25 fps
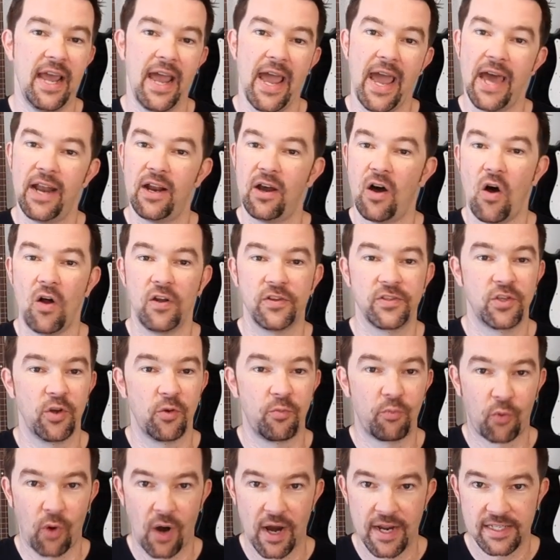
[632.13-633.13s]
and also
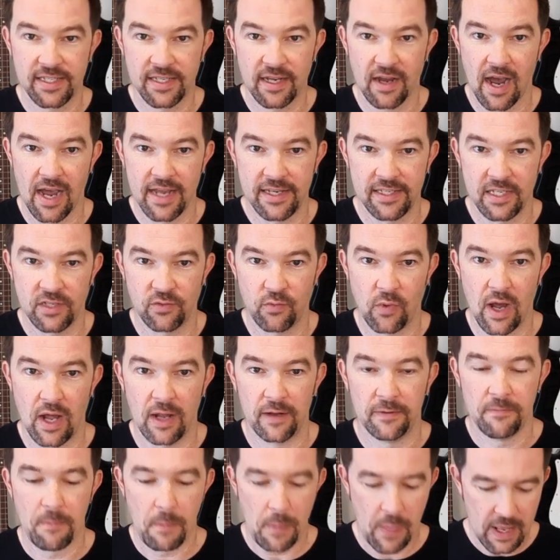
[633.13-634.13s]
price guides as
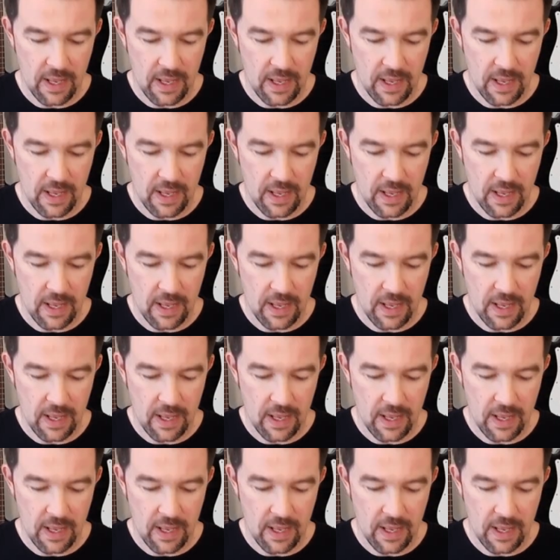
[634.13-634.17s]
well.